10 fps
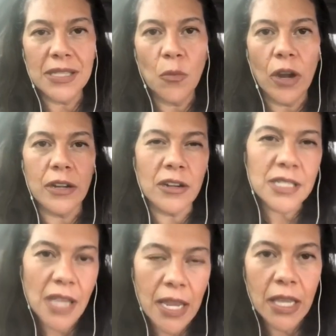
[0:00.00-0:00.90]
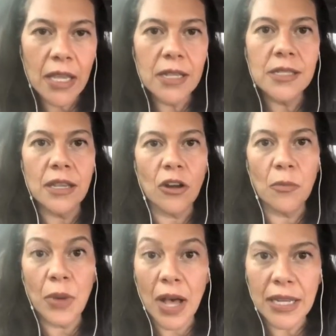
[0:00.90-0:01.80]
be somewhere in our psyches,
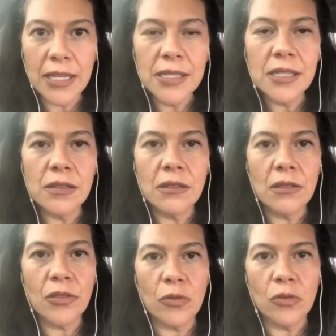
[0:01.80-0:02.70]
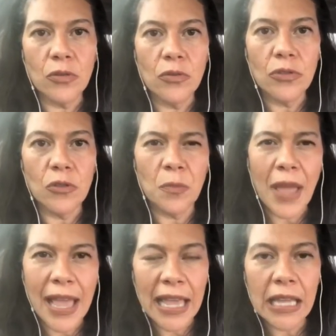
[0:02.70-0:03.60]
in our bodies, through
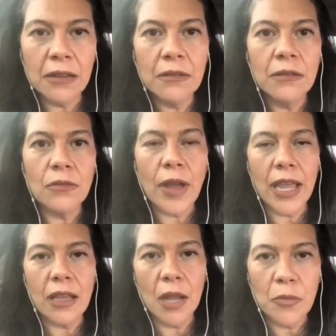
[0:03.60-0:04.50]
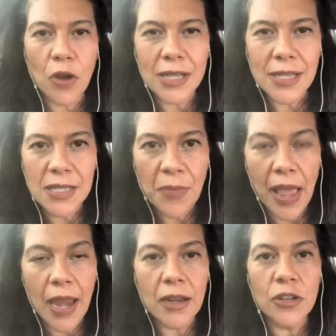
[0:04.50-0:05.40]
pain, right?
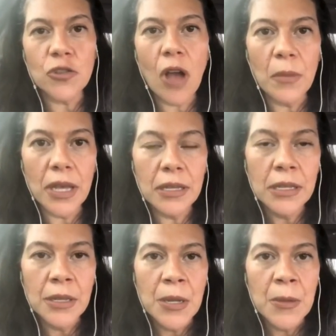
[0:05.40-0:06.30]
Unprocessed pain and trauma.